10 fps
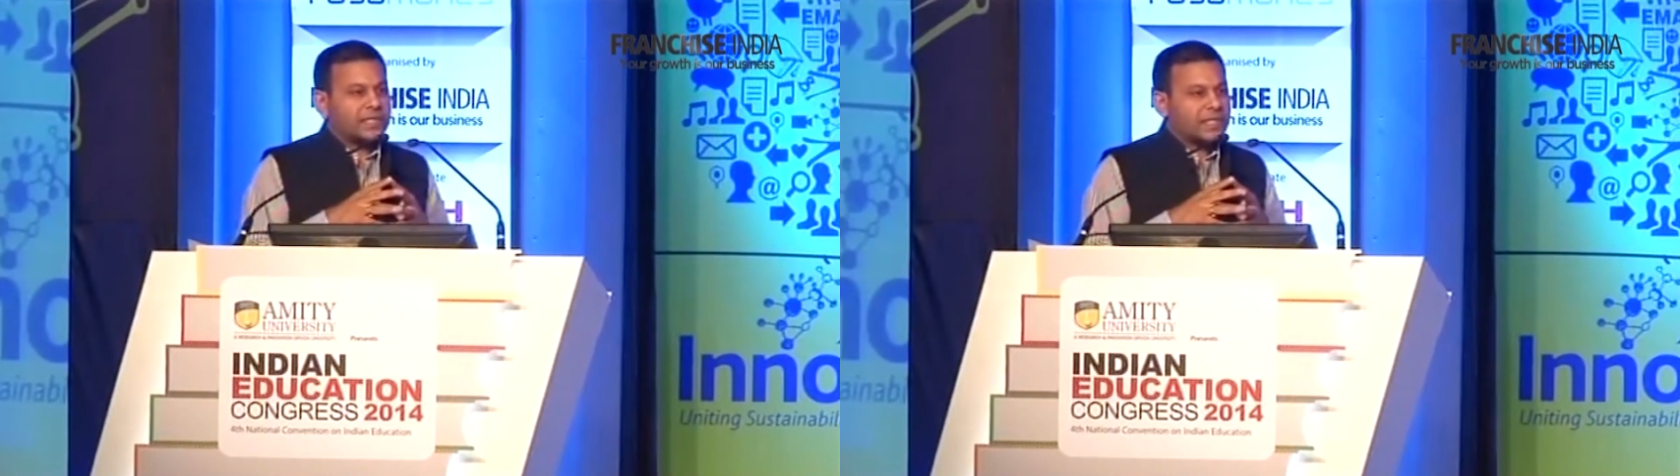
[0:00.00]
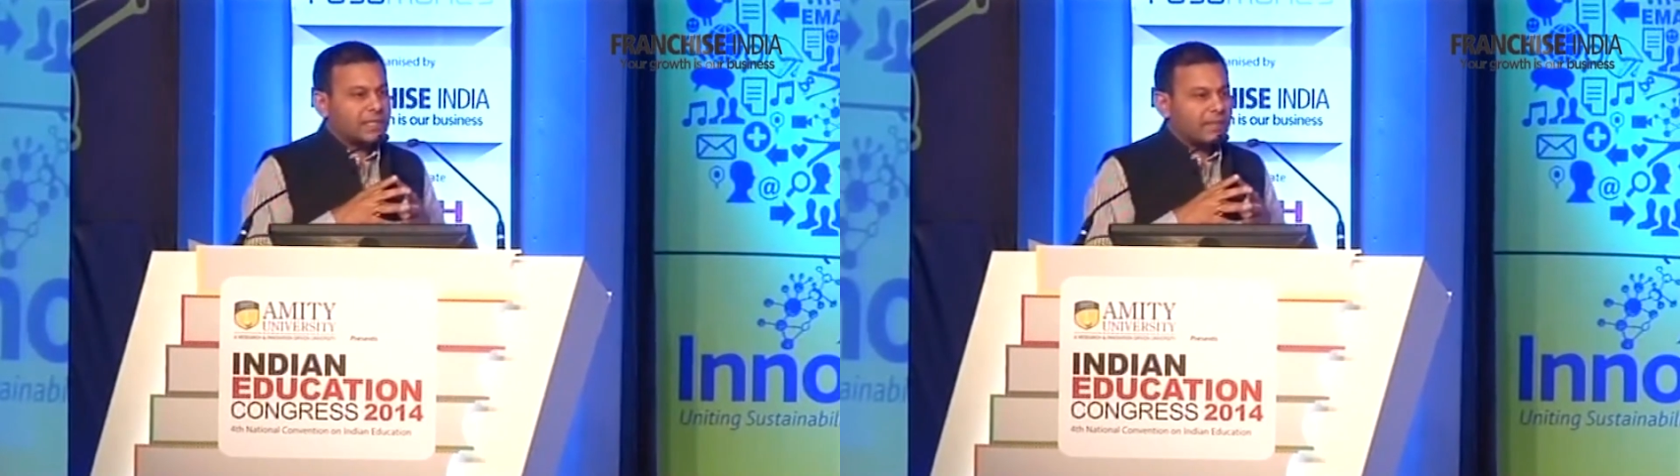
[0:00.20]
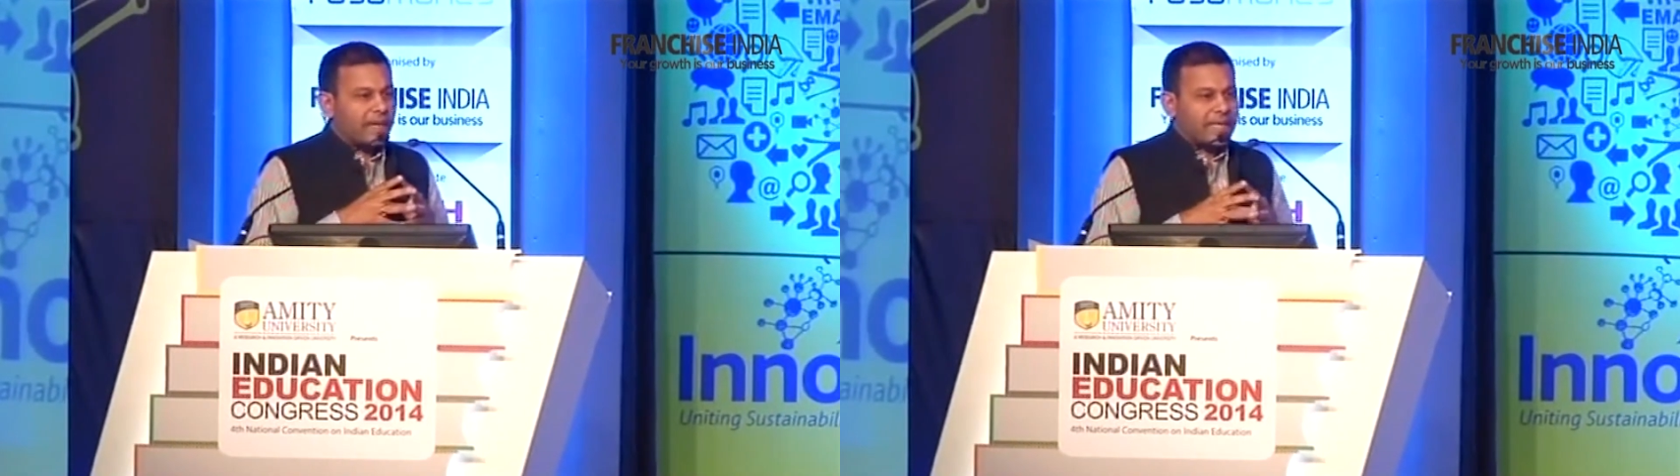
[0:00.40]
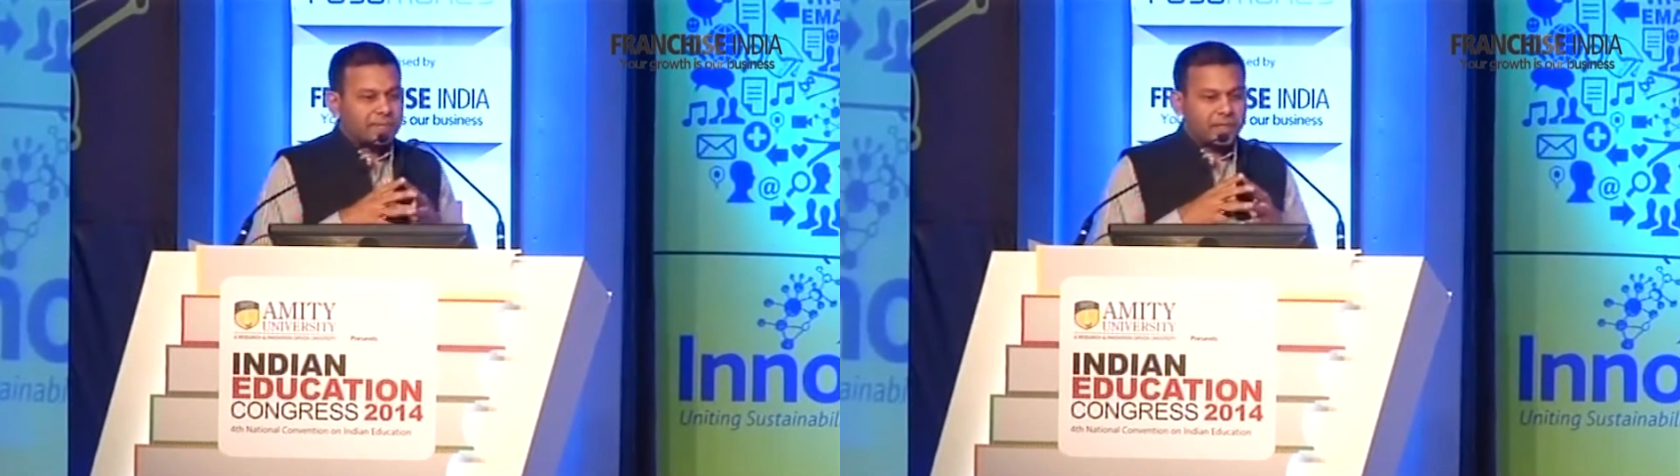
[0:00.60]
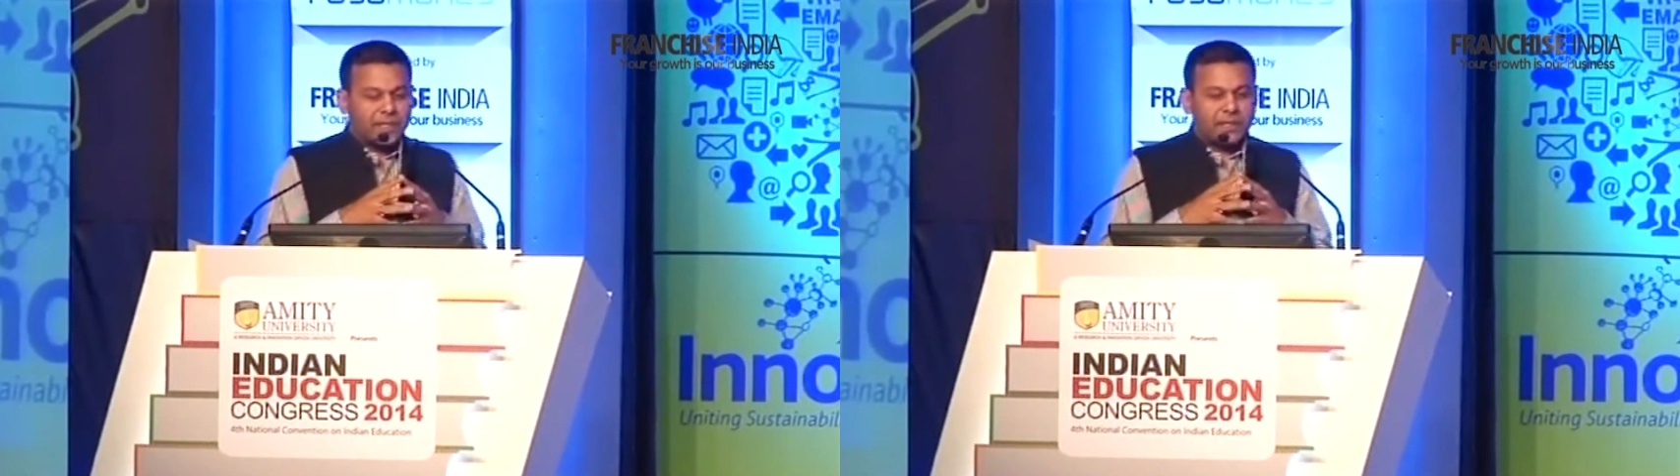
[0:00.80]
system
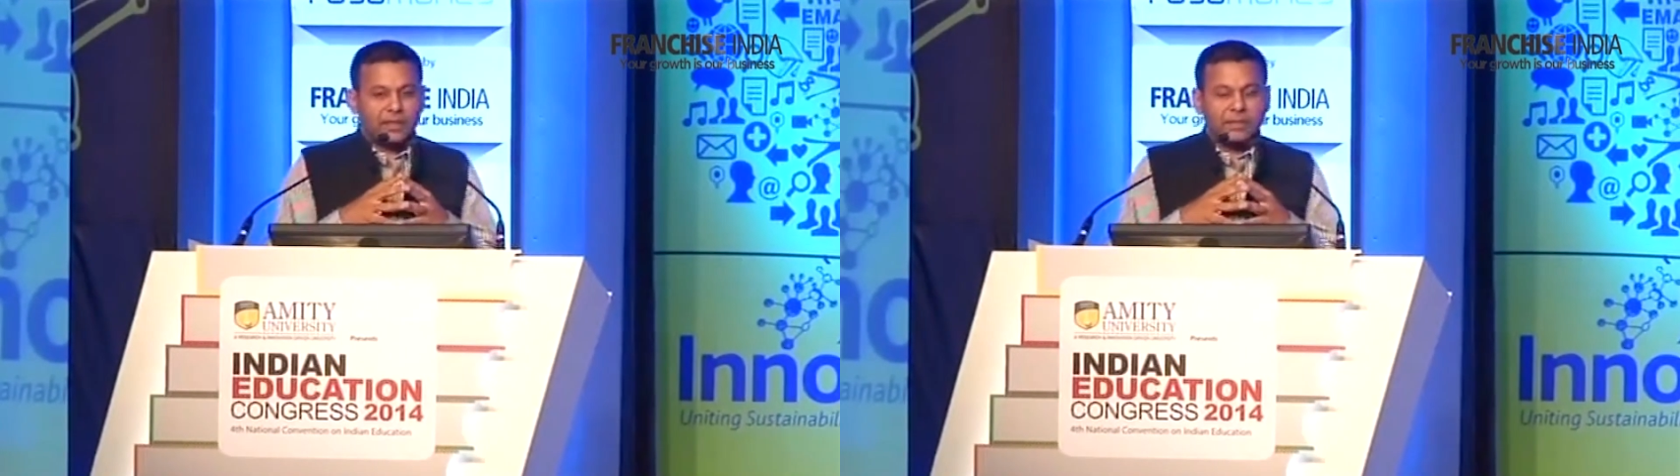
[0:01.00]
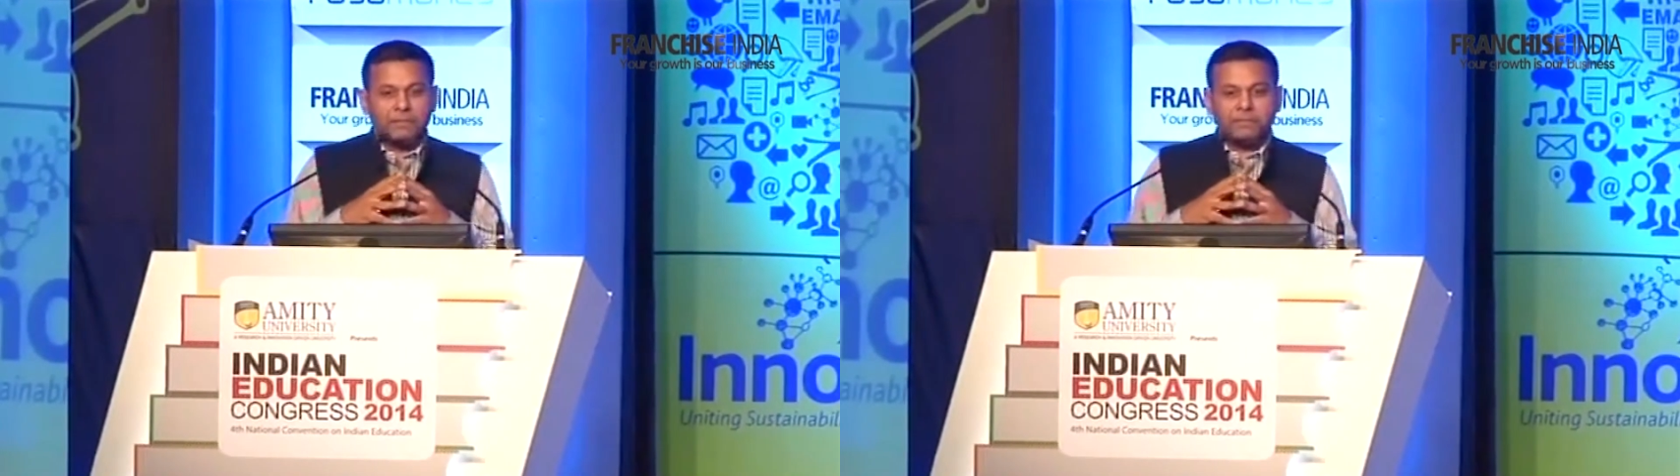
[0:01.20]
has been